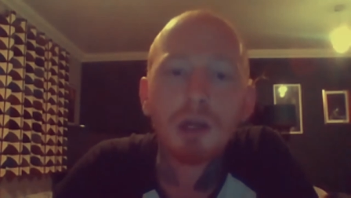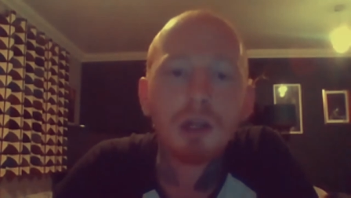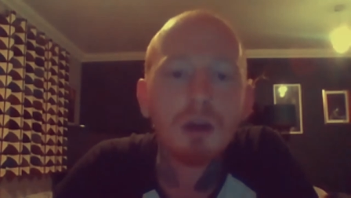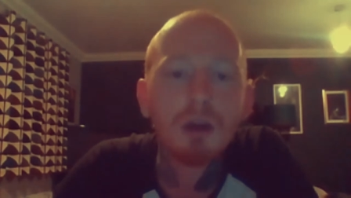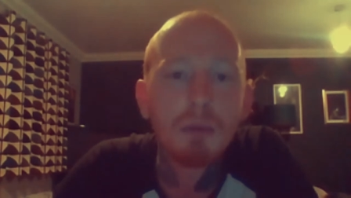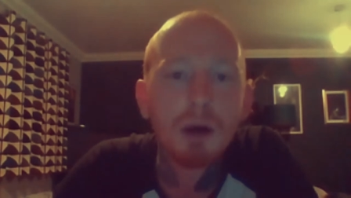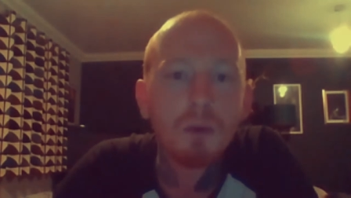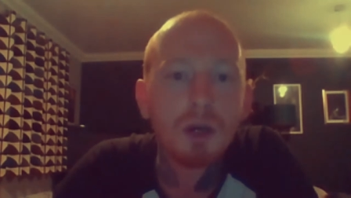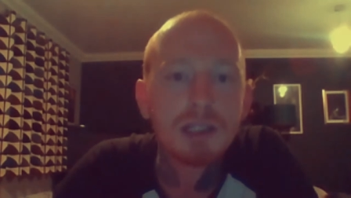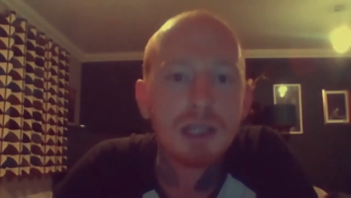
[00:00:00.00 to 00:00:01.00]
lot about
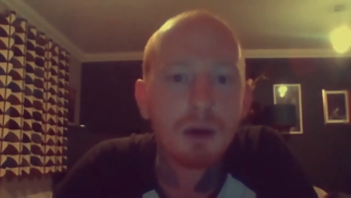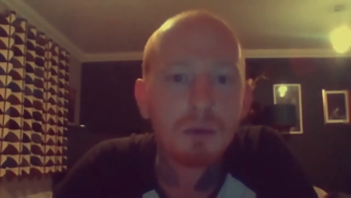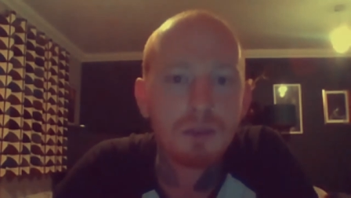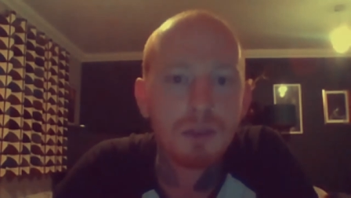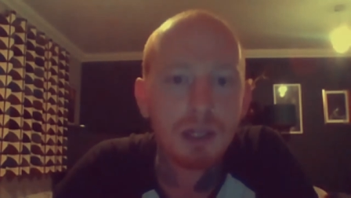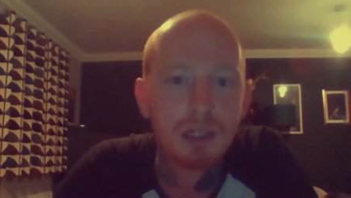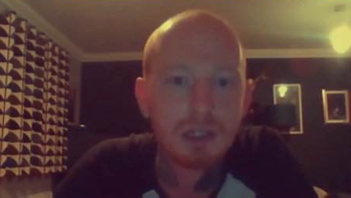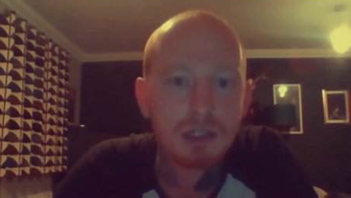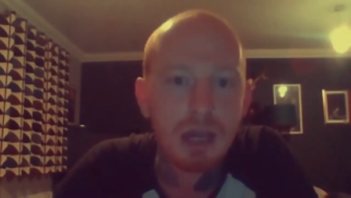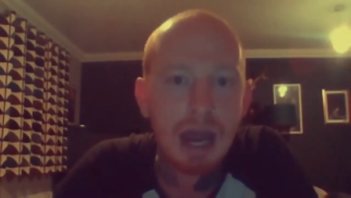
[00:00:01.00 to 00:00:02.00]
what is healthy,
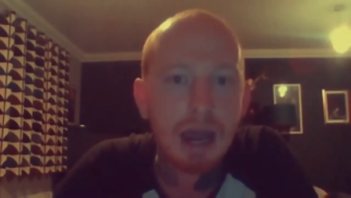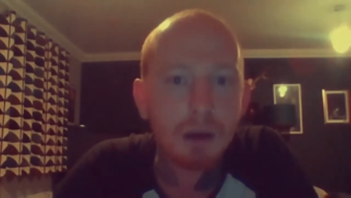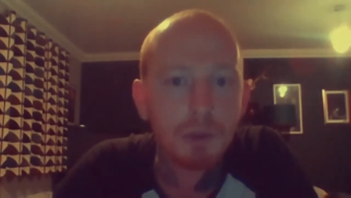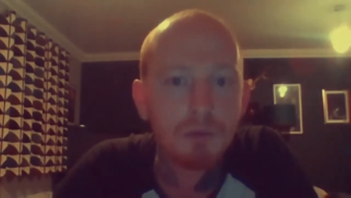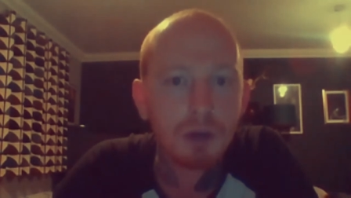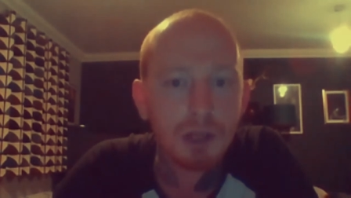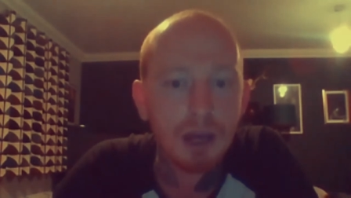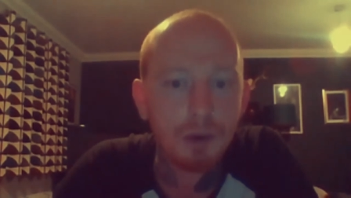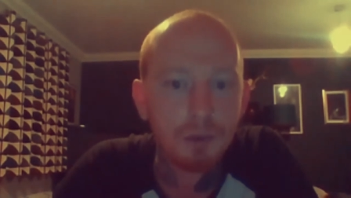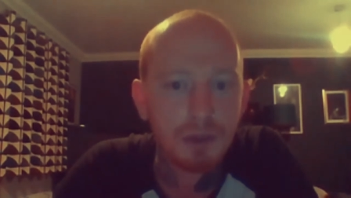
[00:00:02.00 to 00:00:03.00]
how you run a
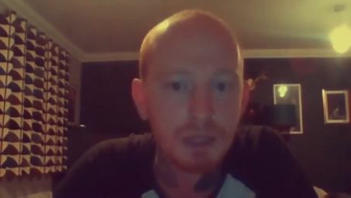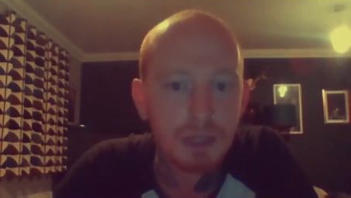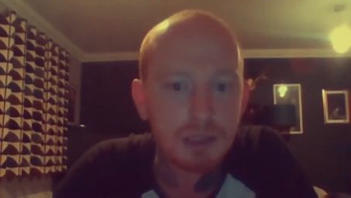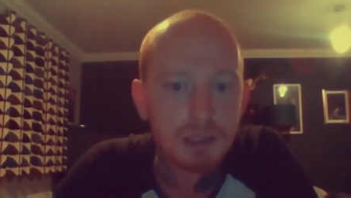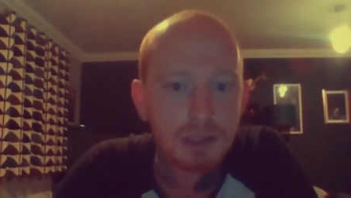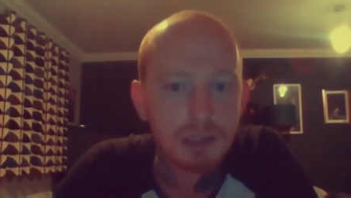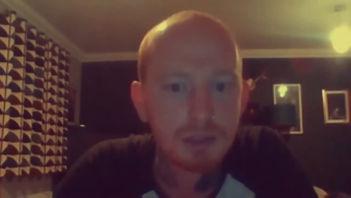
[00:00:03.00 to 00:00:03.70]
healthy business.